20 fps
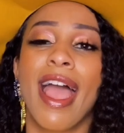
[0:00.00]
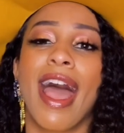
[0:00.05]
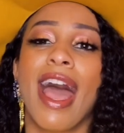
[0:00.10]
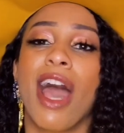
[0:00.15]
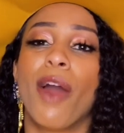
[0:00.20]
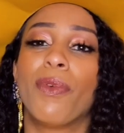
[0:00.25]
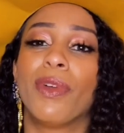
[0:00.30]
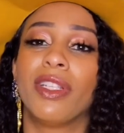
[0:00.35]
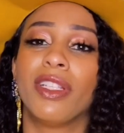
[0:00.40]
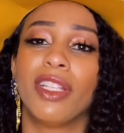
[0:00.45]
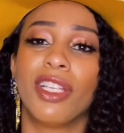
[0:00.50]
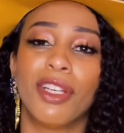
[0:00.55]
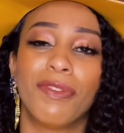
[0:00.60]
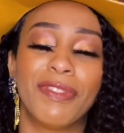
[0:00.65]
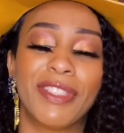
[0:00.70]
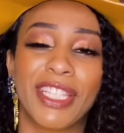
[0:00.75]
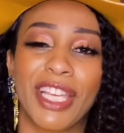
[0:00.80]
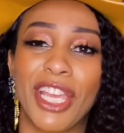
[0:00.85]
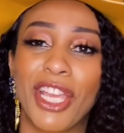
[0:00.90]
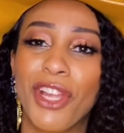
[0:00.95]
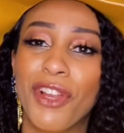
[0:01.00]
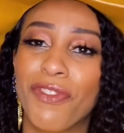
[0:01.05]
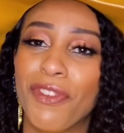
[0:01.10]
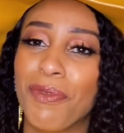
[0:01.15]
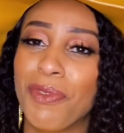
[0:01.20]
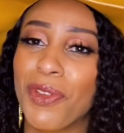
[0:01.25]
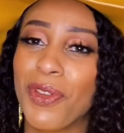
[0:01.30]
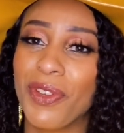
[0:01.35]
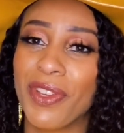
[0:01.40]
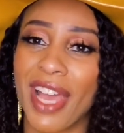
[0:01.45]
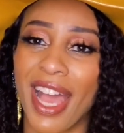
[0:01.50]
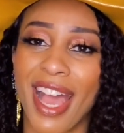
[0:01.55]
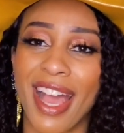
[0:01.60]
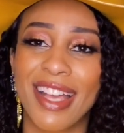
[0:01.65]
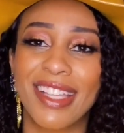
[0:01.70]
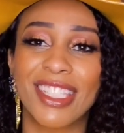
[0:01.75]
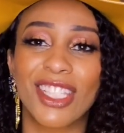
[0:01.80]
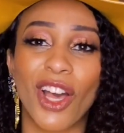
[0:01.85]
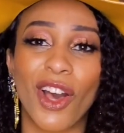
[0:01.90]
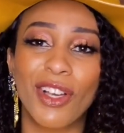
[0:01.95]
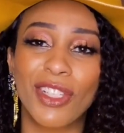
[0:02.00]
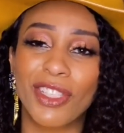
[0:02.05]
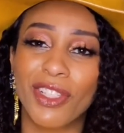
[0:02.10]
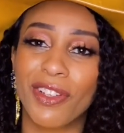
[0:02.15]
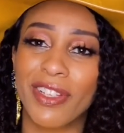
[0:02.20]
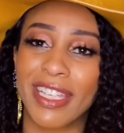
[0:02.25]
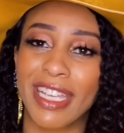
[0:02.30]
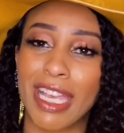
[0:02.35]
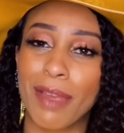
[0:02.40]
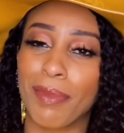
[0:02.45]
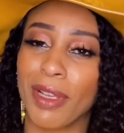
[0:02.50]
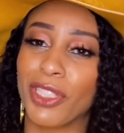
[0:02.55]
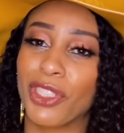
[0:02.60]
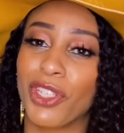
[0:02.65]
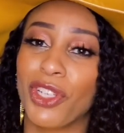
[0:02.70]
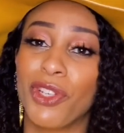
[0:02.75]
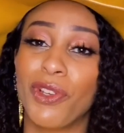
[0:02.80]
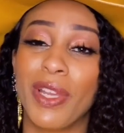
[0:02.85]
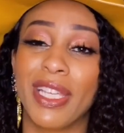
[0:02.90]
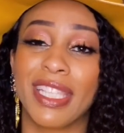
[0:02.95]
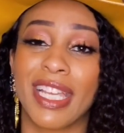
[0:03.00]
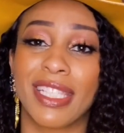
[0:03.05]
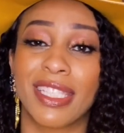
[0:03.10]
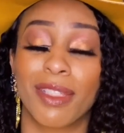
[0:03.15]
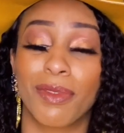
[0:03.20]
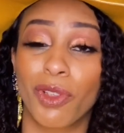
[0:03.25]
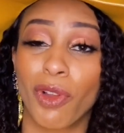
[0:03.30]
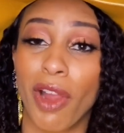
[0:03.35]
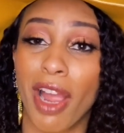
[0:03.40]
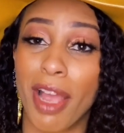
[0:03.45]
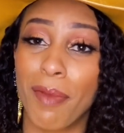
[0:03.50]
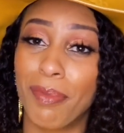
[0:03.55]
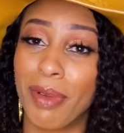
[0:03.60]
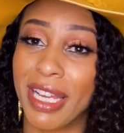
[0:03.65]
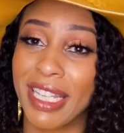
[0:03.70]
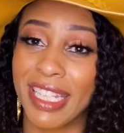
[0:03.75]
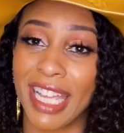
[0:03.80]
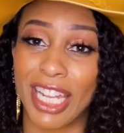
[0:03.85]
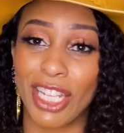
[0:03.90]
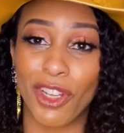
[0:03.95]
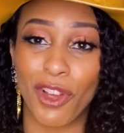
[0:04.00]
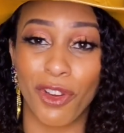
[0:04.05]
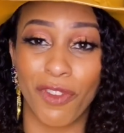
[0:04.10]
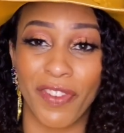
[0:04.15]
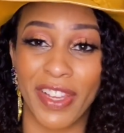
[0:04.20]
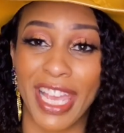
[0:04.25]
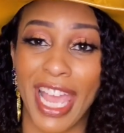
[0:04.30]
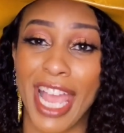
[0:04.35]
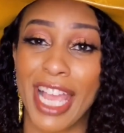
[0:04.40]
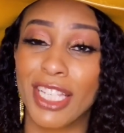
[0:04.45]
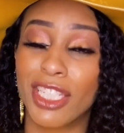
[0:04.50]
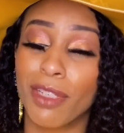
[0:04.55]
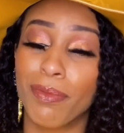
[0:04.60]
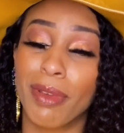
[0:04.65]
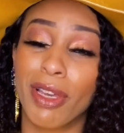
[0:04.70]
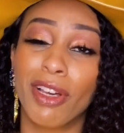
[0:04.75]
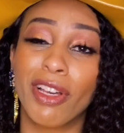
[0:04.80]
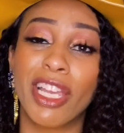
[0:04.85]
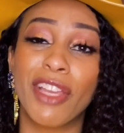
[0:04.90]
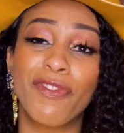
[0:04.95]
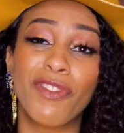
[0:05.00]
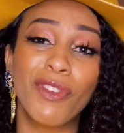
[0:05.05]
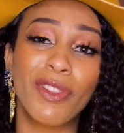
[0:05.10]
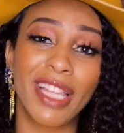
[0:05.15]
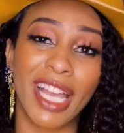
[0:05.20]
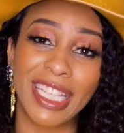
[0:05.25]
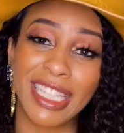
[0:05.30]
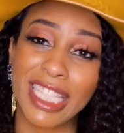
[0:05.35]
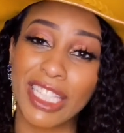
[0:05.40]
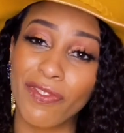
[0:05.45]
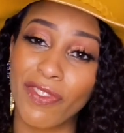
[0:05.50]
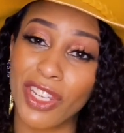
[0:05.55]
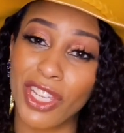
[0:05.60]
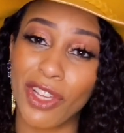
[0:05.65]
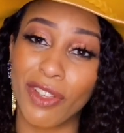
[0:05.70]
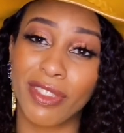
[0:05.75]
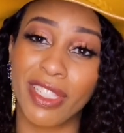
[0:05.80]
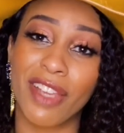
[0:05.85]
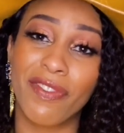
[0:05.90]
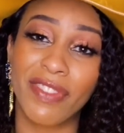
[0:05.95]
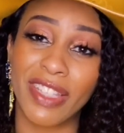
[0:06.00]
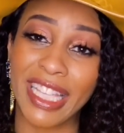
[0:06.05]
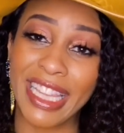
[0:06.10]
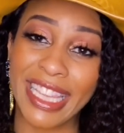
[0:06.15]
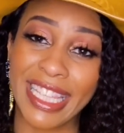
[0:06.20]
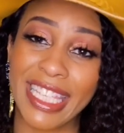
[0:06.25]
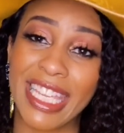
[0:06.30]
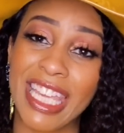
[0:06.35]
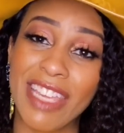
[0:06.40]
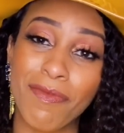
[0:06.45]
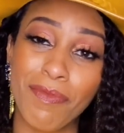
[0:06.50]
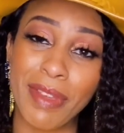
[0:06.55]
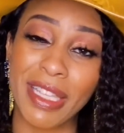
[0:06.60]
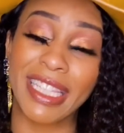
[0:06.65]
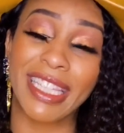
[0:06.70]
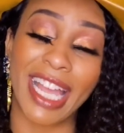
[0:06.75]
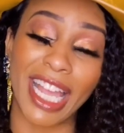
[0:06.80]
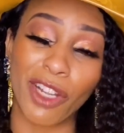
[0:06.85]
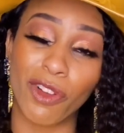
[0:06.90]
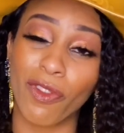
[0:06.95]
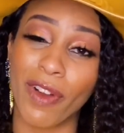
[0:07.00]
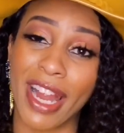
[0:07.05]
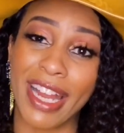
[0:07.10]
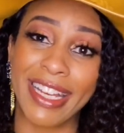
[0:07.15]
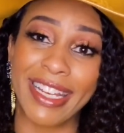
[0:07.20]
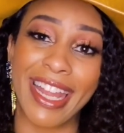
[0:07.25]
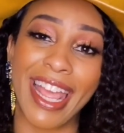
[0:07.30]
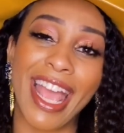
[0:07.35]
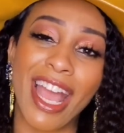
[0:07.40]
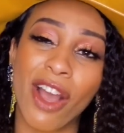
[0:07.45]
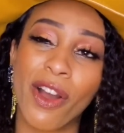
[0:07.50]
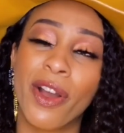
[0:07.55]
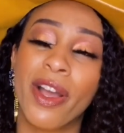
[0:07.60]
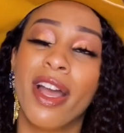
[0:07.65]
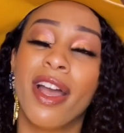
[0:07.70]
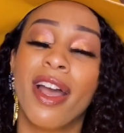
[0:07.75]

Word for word: I would love to hear from you guys. Also, again, make sure you hit that subscribe button, that notification bell. If you like this video, definitely give me a like right now.